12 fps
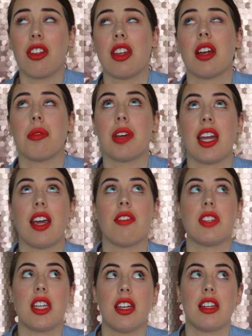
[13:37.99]
that I'm gonna have
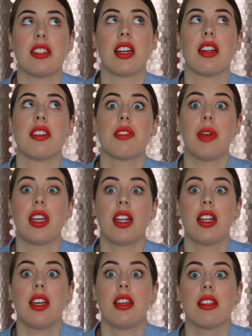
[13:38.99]
to edit down to make it
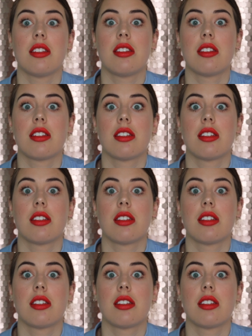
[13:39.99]
less.